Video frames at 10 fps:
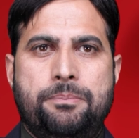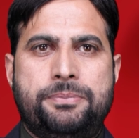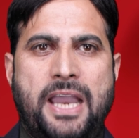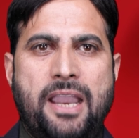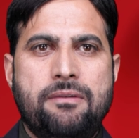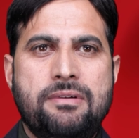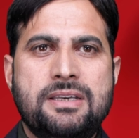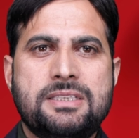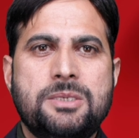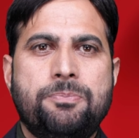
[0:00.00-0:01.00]

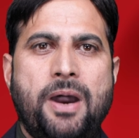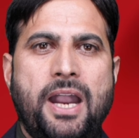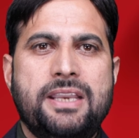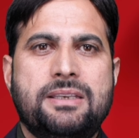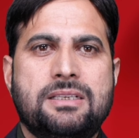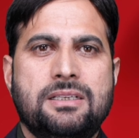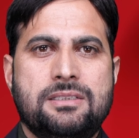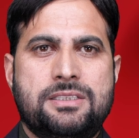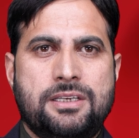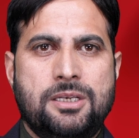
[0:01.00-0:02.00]
Diversified
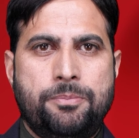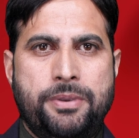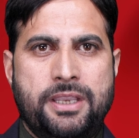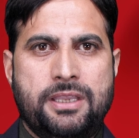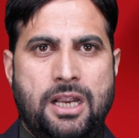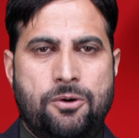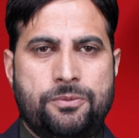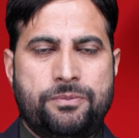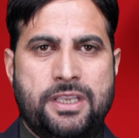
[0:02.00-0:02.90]
cultural background.